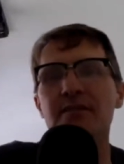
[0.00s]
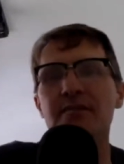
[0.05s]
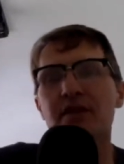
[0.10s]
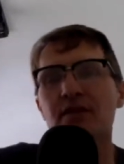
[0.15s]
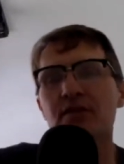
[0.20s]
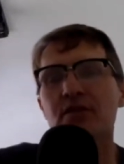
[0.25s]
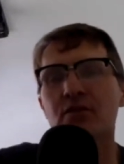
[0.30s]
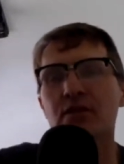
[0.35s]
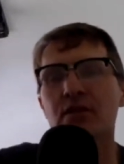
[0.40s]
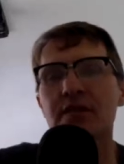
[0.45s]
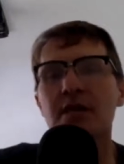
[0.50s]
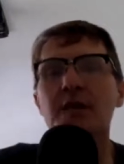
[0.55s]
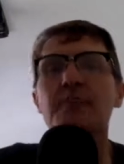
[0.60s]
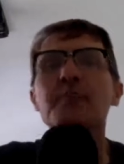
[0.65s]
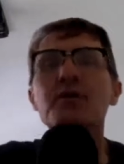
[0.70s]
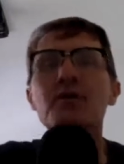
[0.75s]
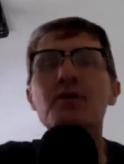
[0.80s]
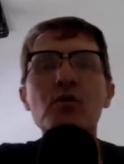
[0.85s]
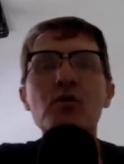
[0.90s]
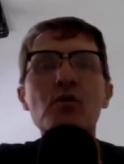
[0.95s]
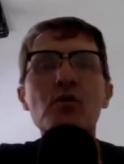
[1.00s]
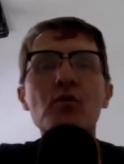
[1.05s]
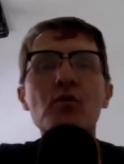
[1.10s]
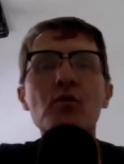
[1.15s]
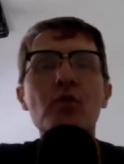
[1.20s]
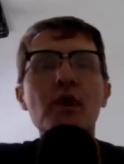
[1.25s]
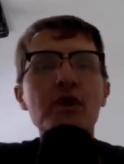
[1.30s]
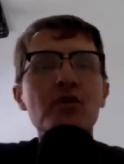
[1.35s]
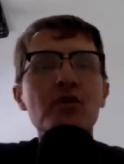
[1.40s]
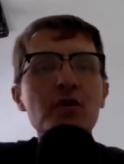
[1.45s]
Is is there a typical
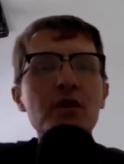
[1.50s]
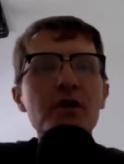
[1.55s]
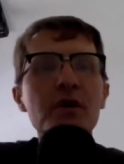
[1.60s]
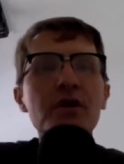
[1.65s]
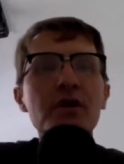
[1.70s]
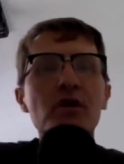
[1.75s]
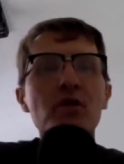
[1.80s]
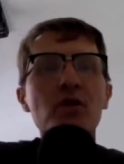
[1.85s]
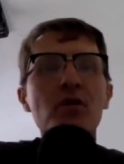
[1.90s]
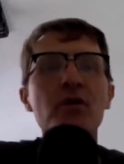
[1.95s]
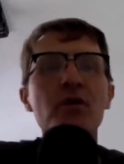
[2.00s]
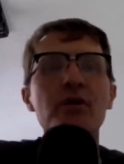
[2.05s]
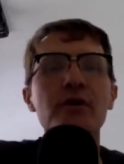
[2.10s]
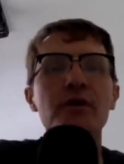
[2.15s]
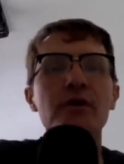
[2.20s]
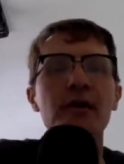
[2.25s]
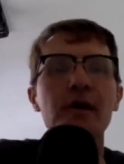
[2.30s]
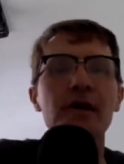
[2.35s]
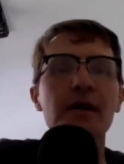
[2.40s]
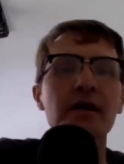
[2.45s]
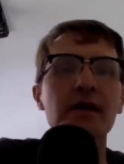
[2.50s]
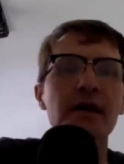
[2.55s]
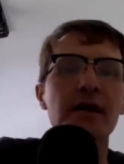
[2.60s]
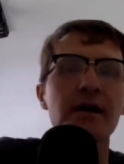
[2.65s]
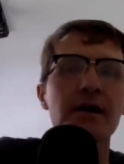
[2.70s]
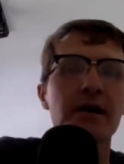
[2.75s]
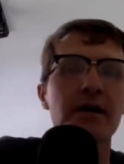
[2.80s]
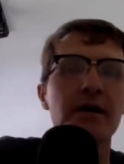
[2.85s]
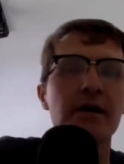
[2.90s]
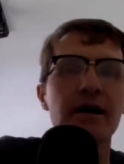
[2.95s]
way to do it, or
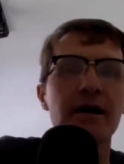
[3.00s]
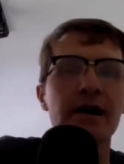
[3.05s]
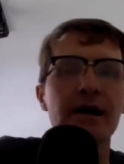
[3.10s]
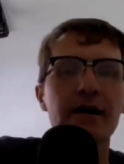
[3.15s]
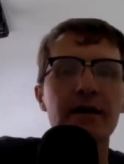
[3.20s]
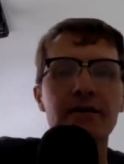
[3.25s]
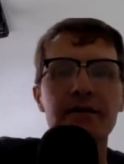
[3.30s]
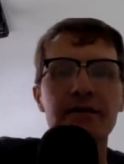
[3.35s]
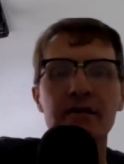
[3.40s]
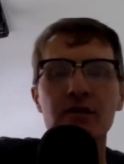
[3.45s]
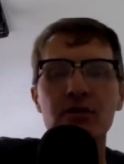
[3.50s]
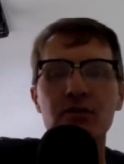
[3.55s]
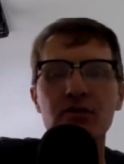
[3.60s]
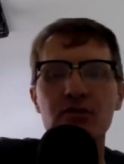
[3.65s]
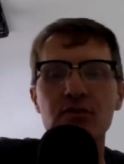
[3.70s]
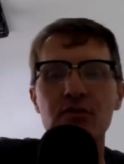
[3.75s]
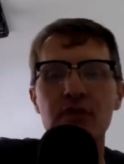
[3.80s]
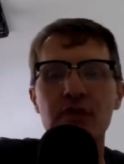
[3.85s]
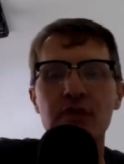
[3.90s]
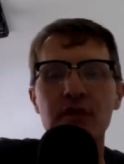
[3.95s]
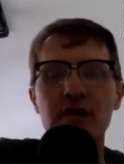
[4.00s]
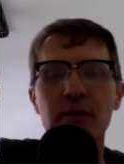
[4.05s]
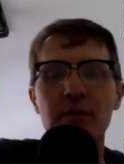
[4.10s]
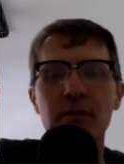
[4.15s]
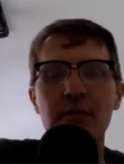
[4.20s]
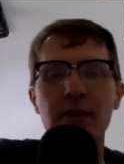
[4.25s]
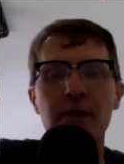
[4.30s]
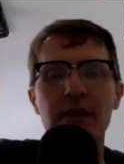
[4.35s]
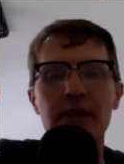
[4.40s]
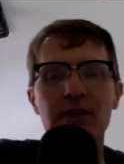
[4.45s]
uh, how does that usually
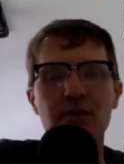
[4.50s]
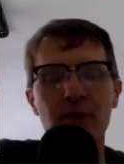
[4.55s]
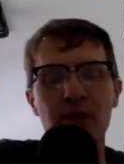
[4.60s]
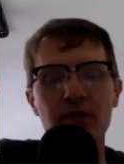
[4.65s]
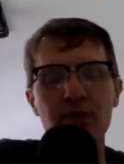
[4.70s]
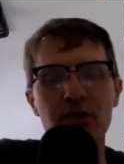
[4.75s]
come about?